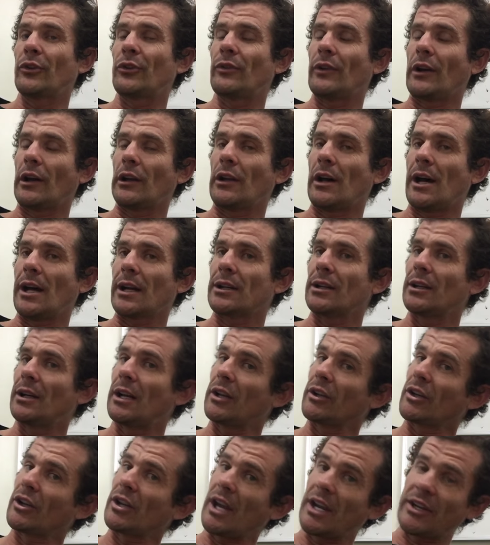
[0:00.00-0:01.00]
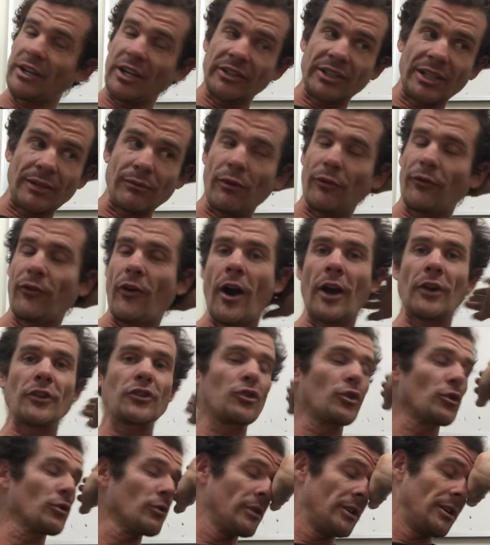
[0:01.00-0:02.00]
with you, I like it. It does have refined
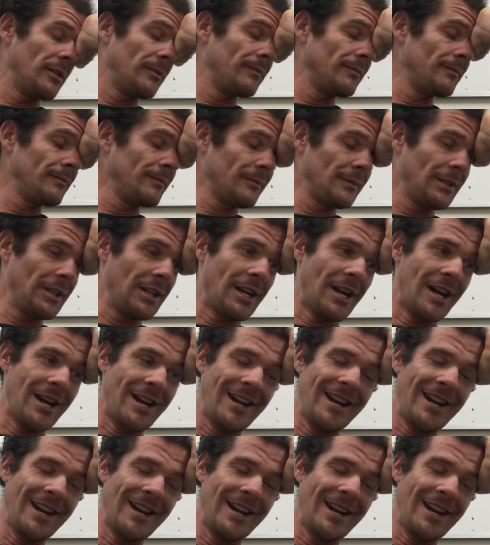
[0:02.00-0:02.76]
sugar in it. You know,